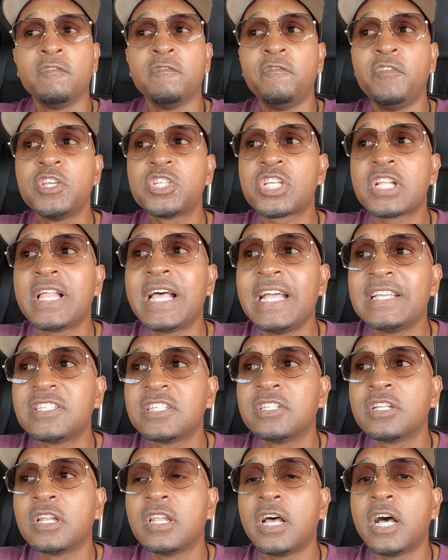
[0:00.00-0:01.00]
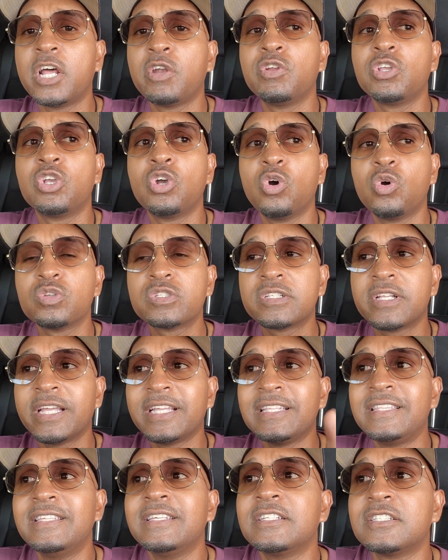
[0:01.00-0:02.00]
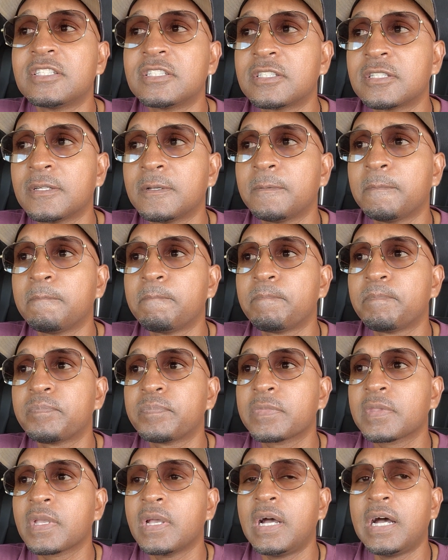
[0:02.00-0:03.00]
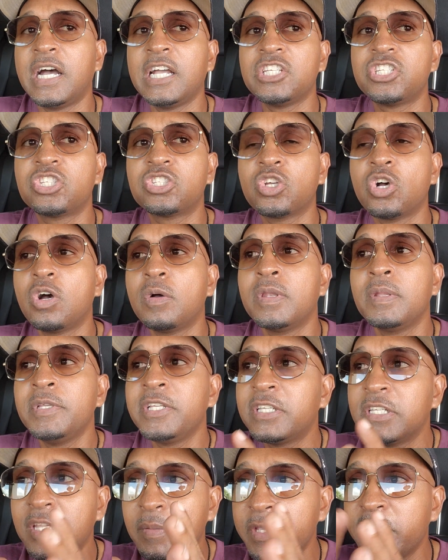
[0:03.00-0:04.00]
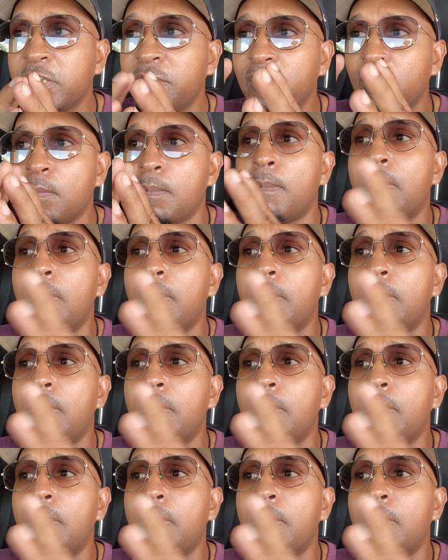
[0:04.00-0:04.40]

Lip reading: visualizing the lottery goes like this. I saw, let me give you